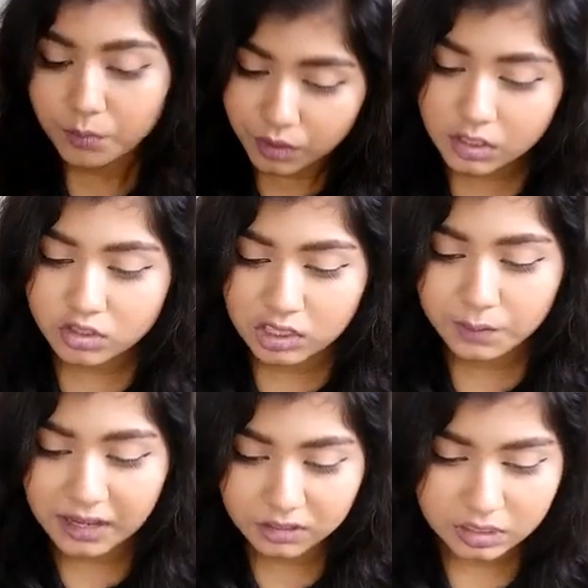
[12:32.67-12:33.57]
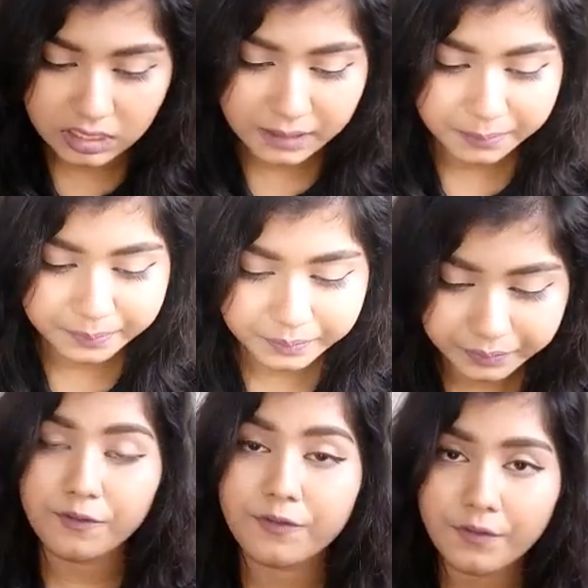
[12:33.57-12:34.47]
Pretty cheap actually.
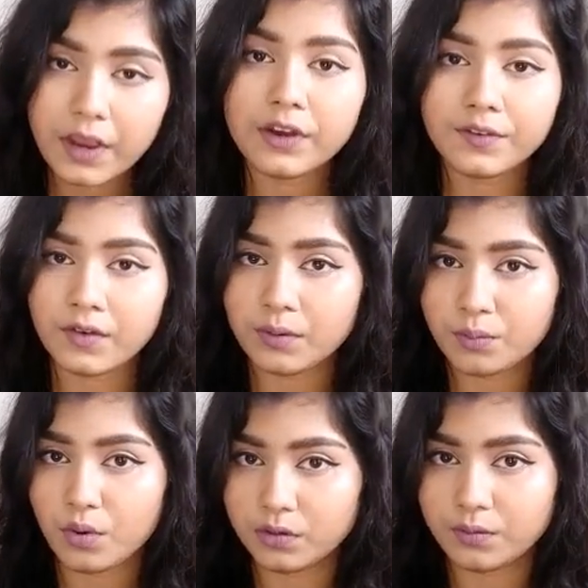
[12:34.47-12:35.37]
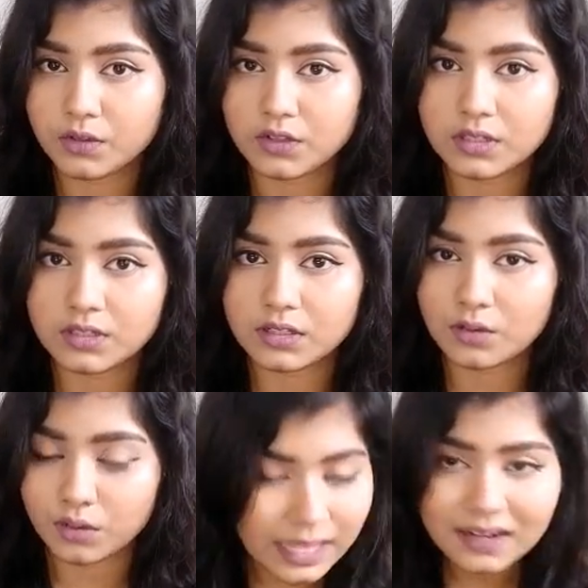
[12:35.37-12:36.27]
Very, very important purchase.
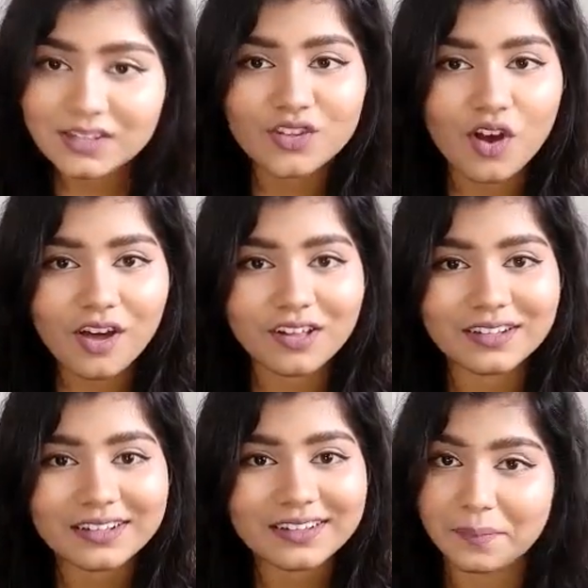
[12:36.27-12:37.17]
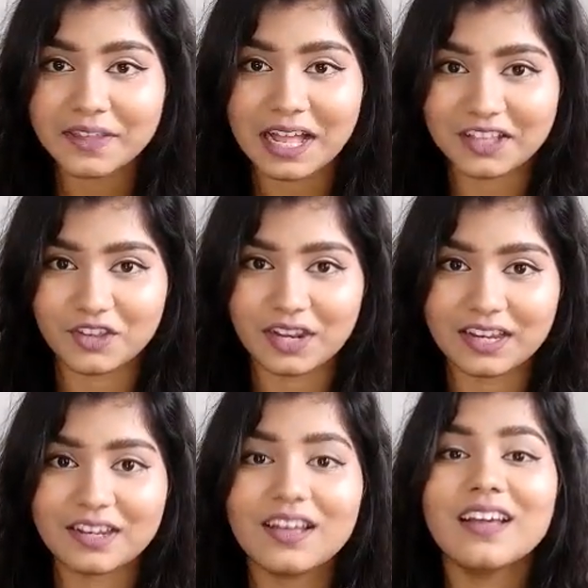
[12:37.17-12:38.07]
That's all. Let me
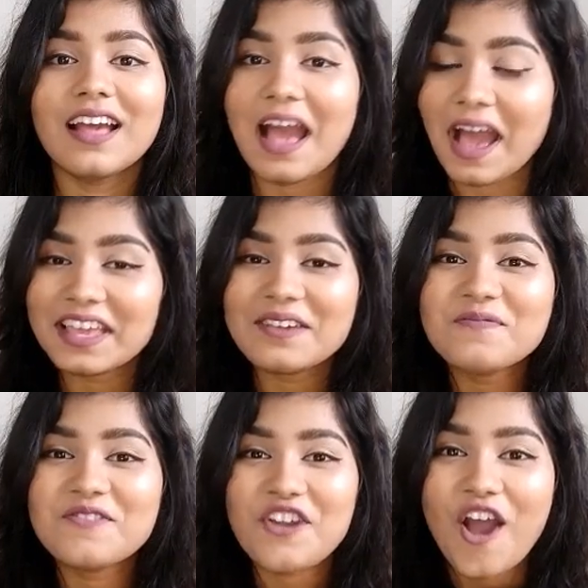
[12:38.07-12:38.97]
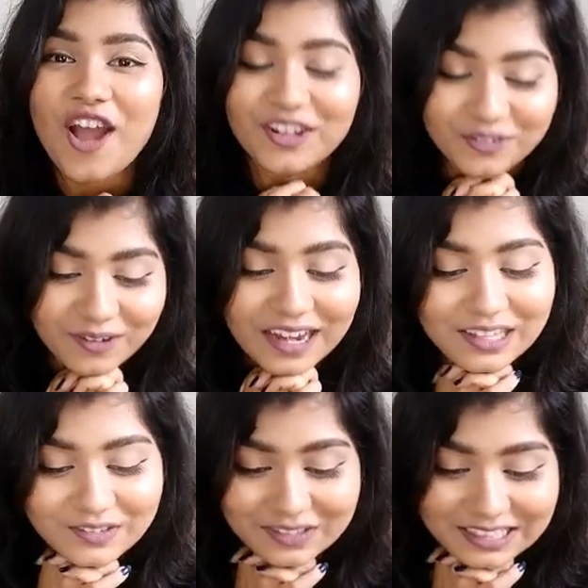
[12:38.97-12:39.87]
calculate. I am not
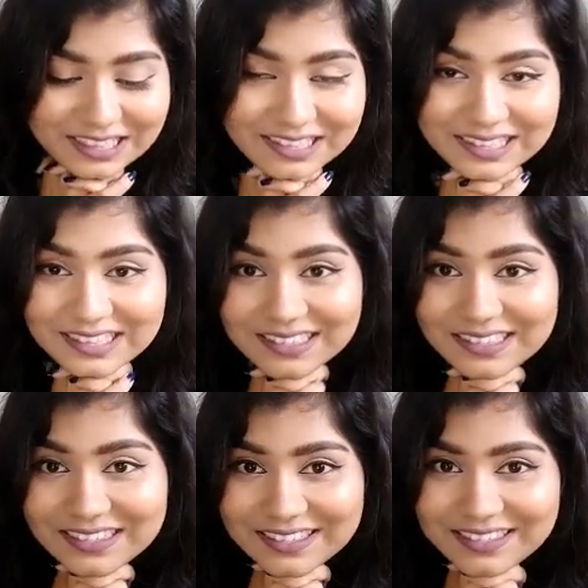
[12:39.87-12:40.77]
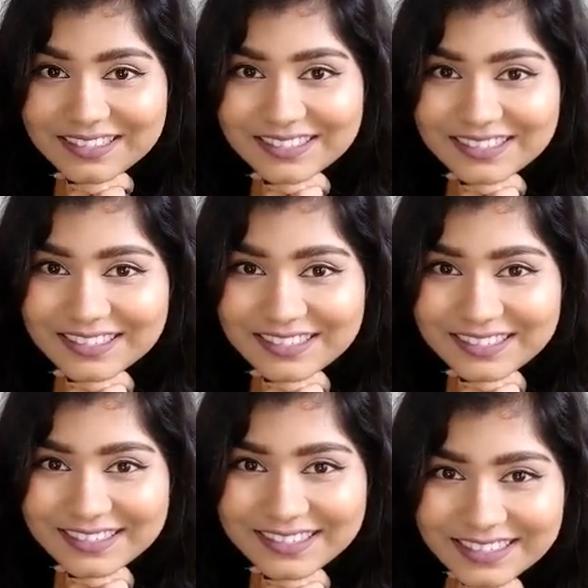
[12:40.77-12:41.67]
ready for this. Oh.